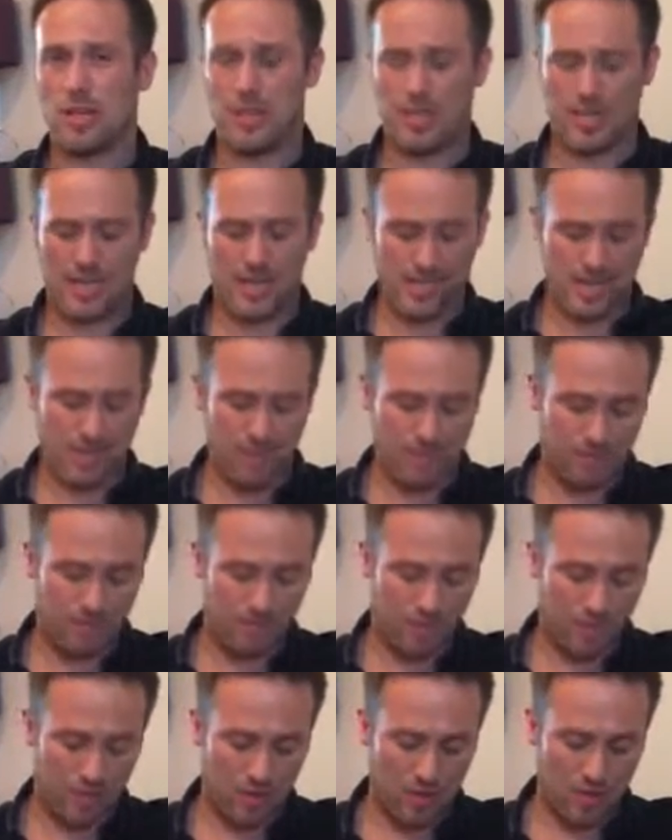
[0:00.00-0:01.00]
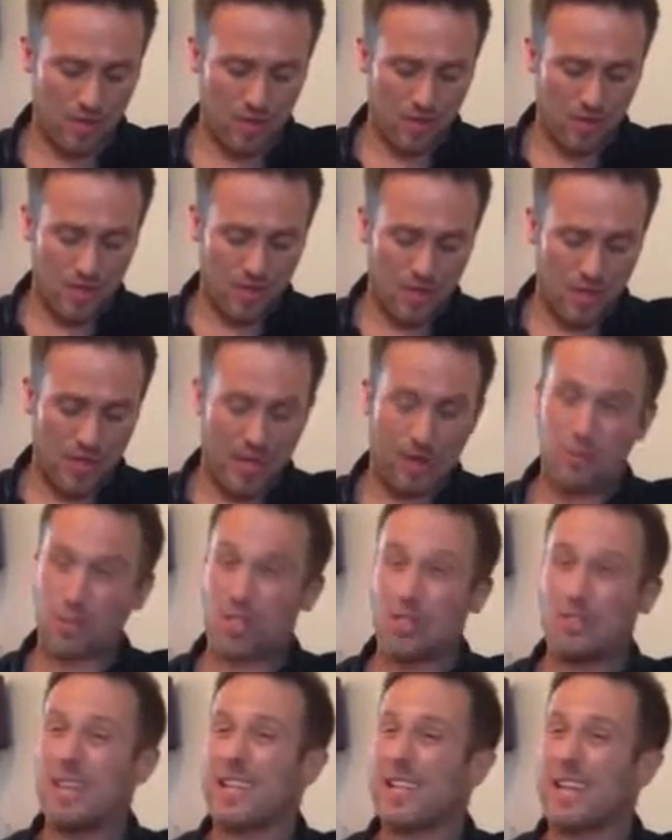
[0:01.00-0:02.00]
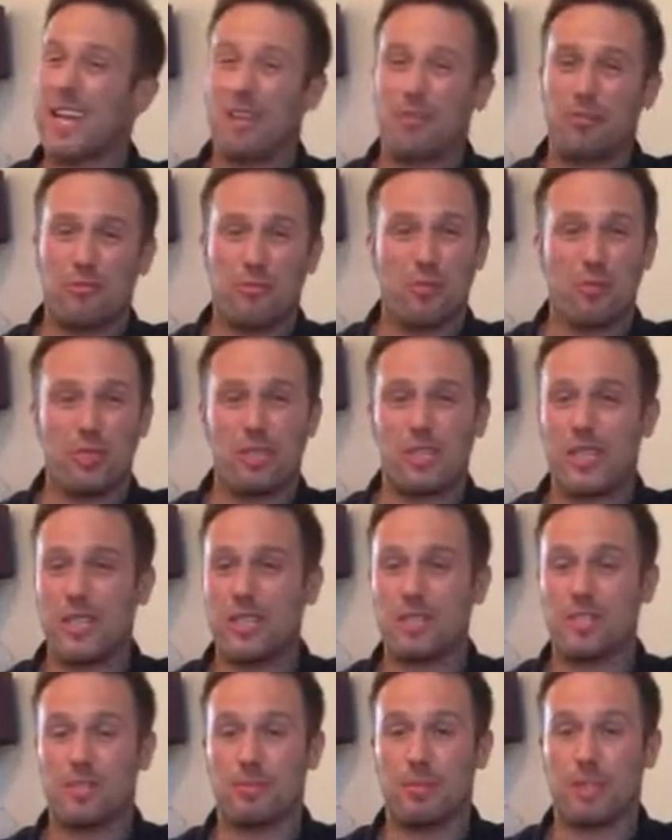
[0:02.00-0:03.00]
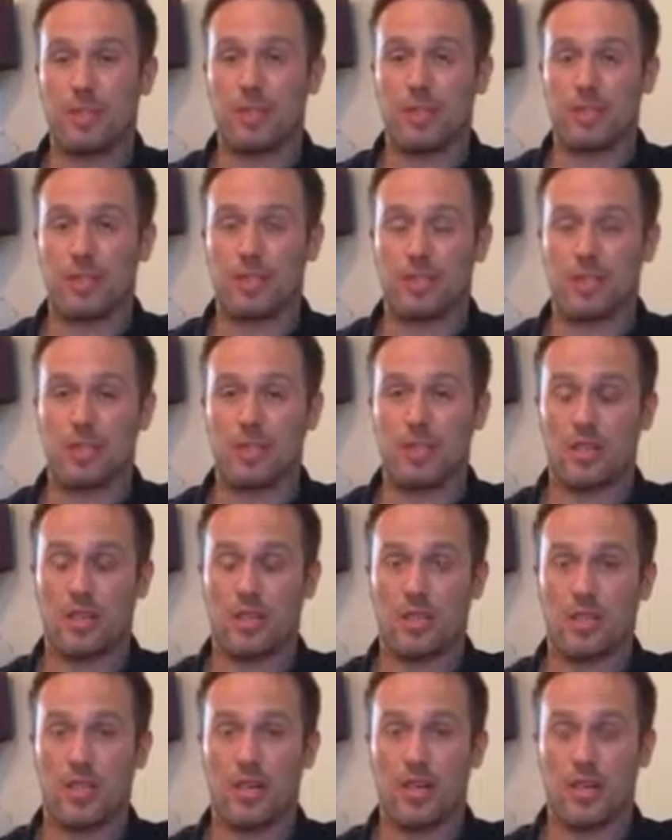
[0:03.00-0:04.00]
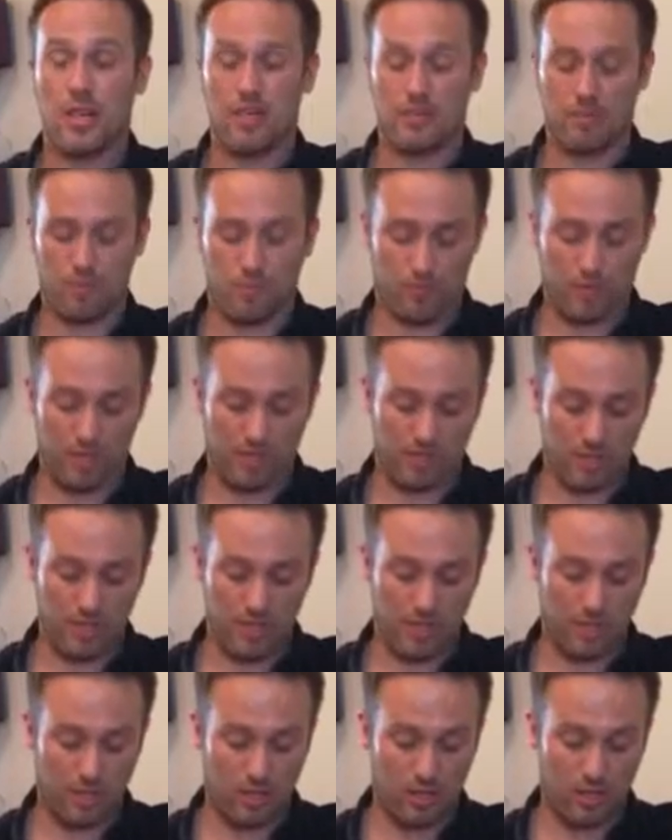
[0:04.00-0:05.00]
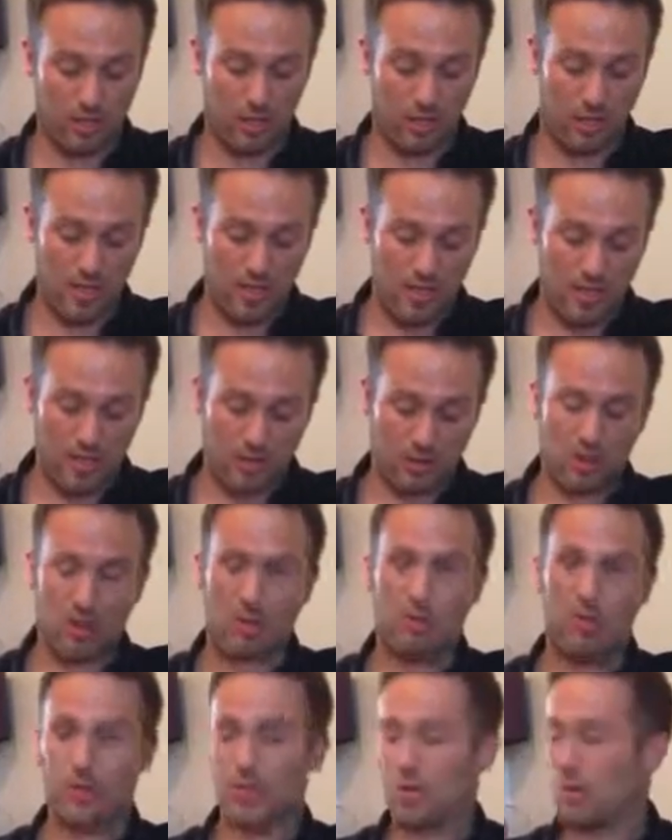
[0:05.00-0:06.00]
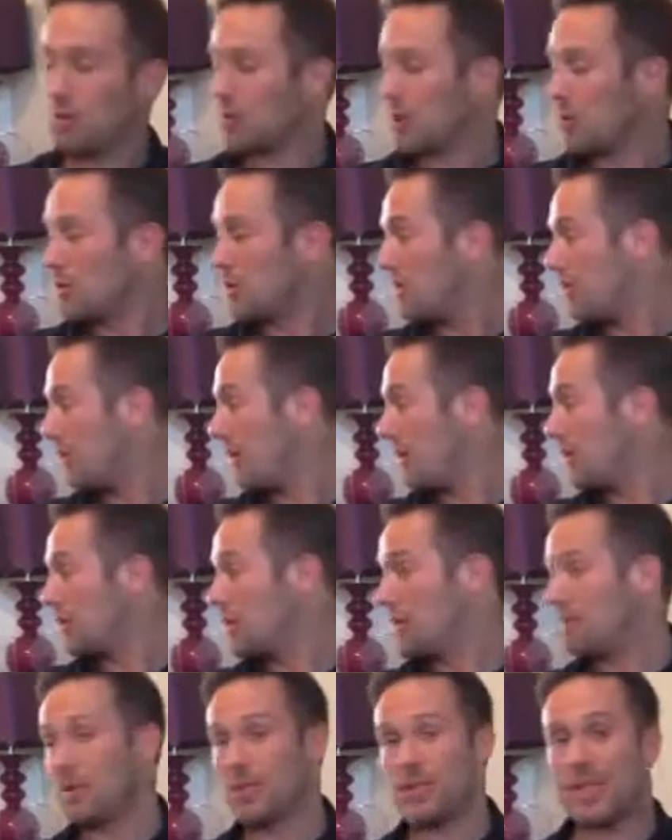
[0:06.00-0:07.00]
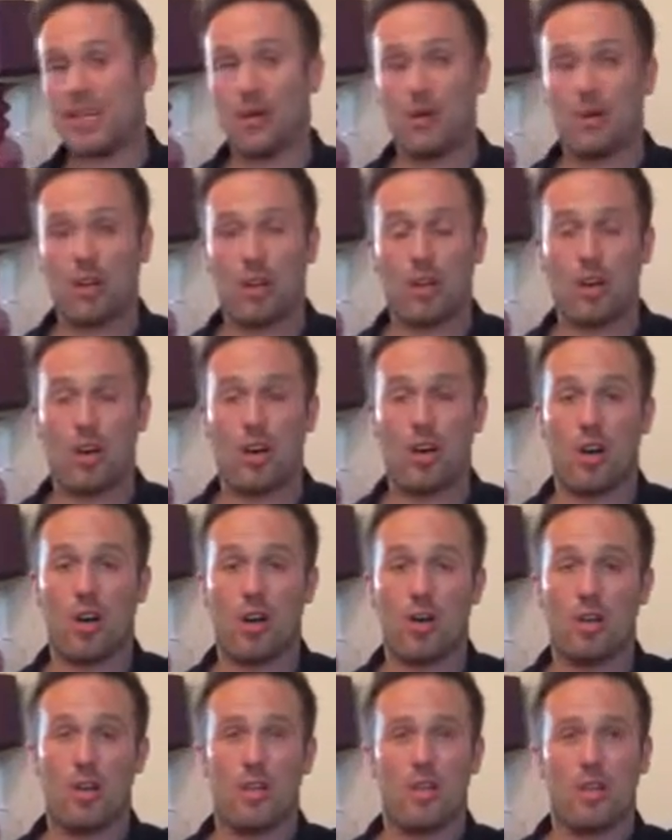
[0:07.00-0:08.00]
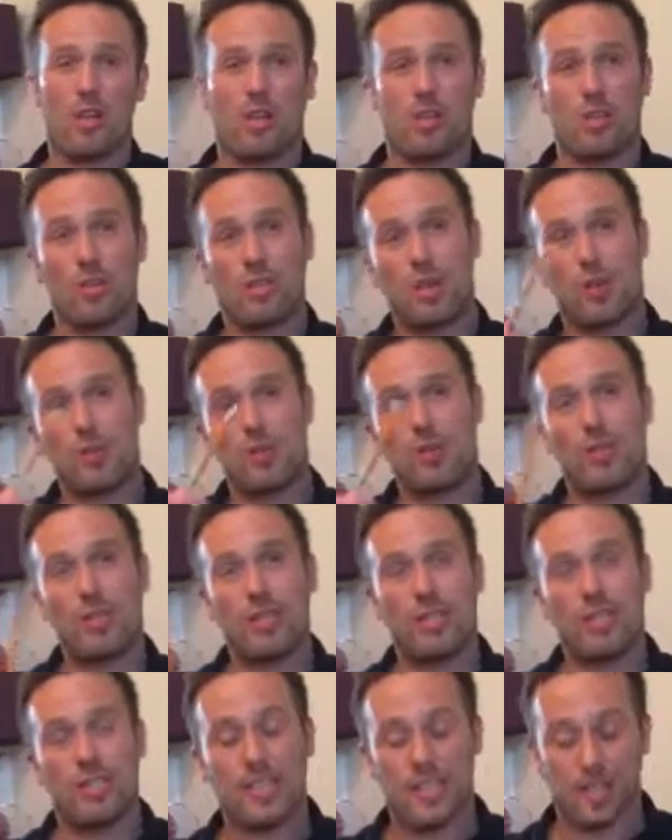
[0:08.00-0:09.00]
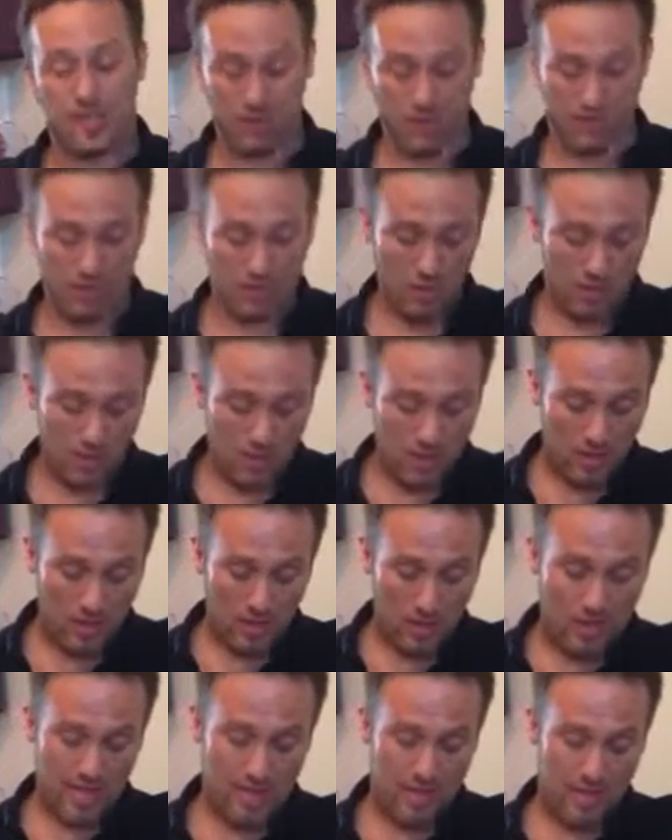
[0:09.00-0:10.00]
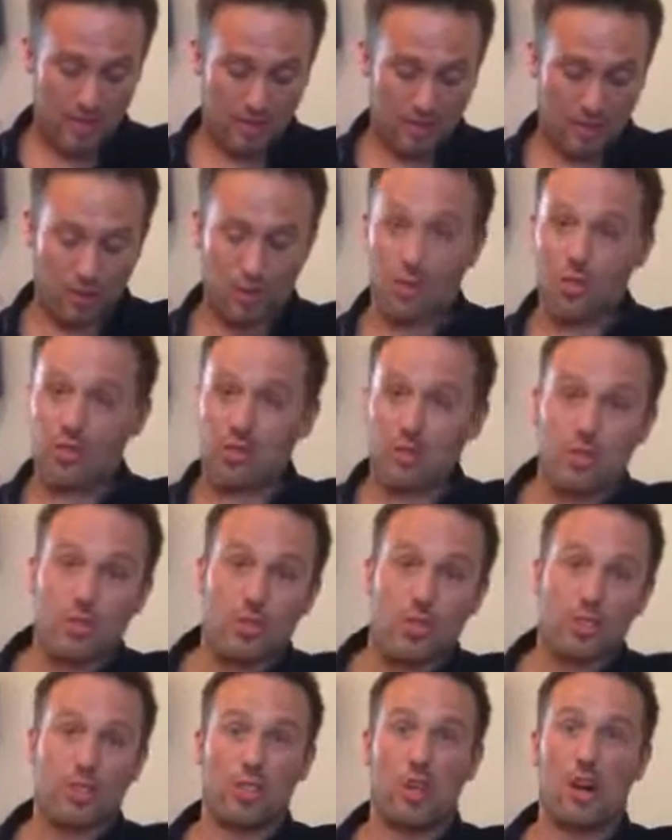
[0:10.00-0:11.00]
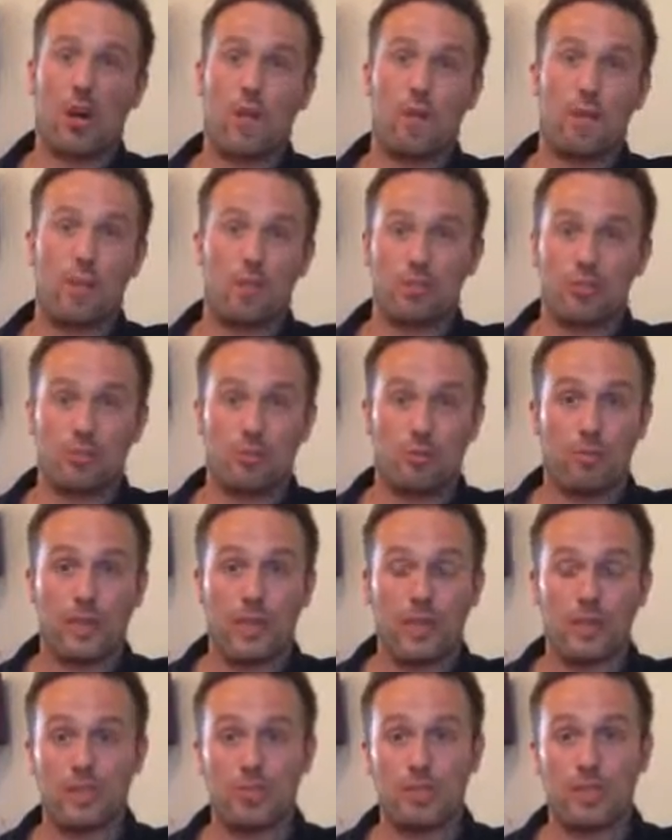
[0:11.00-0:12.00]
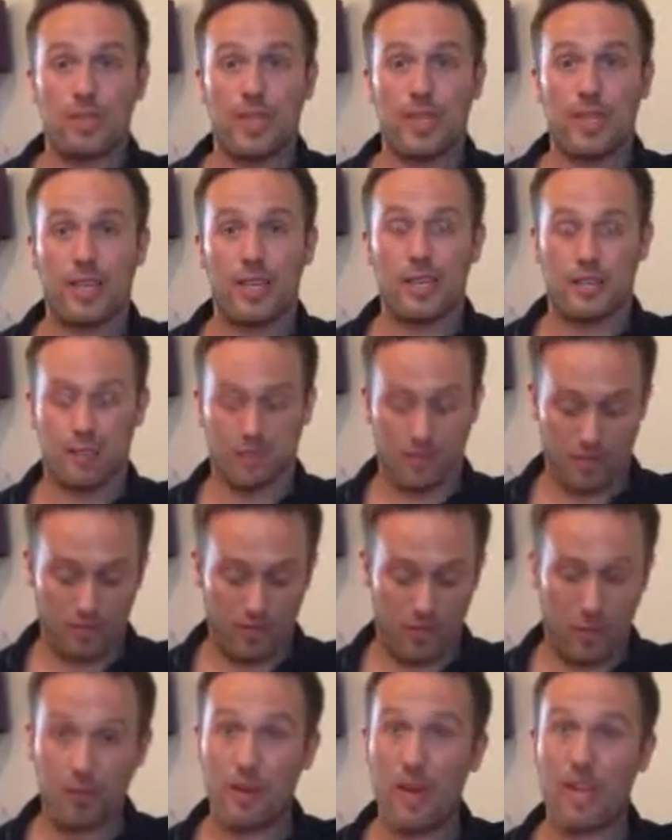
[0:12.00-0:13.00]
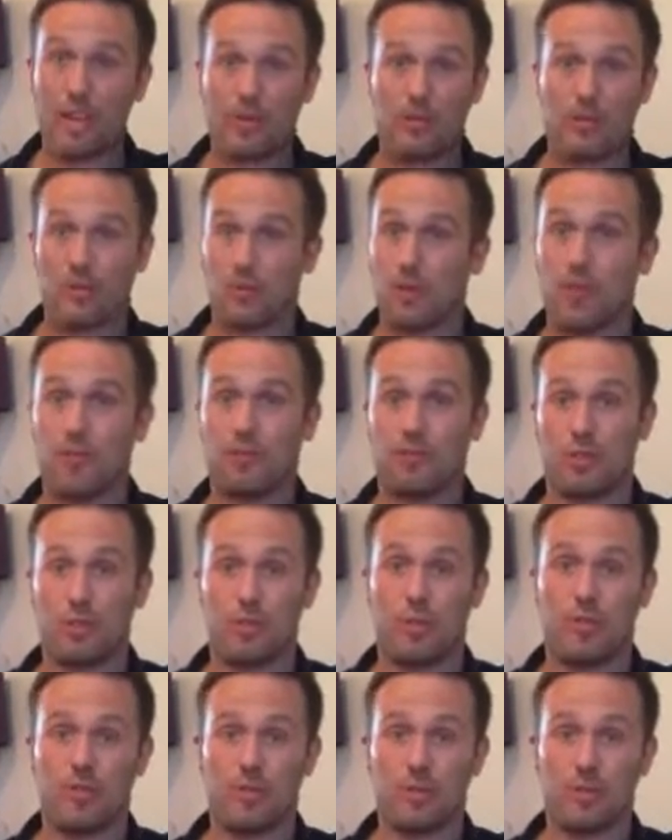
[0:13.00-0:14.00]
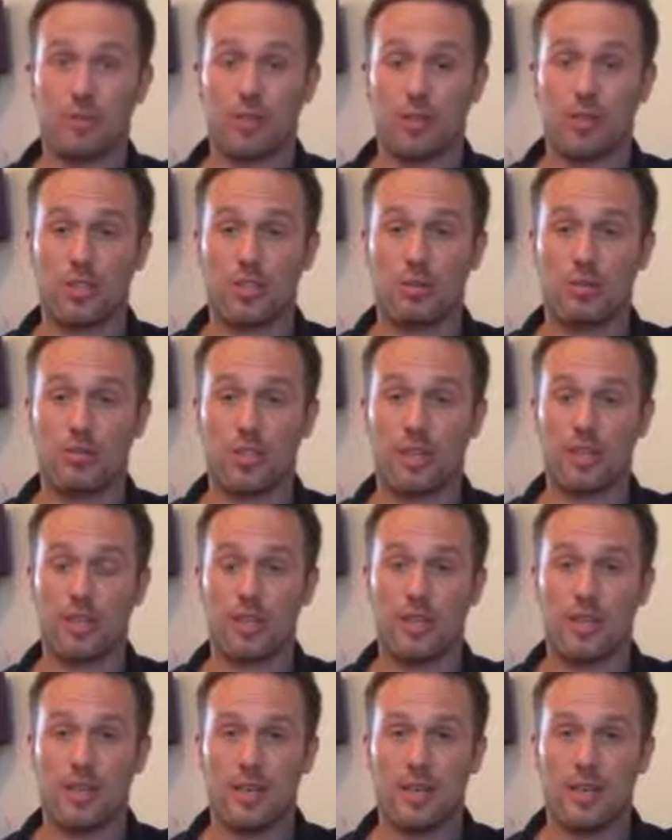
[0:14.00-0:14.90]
I was really getting through the days, to be honest, without really a clue. I was confused. I used to pace up and down a lot, look out the window. I couldn't go to shop, which 100 metres away, for the first quite a few months, to be honest with you.